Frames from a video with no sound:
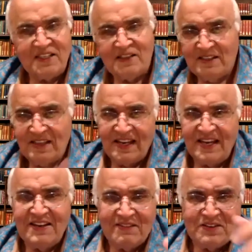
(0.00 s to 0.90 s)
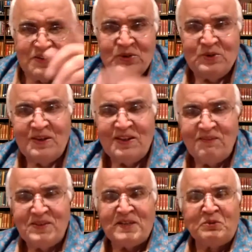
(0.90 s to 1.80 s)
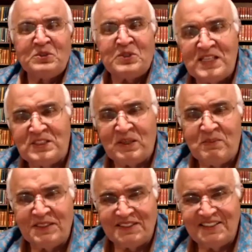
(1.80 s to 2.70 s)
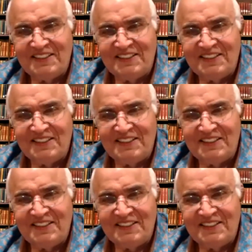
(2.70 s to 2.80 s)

And I never know which of those guys don't make it.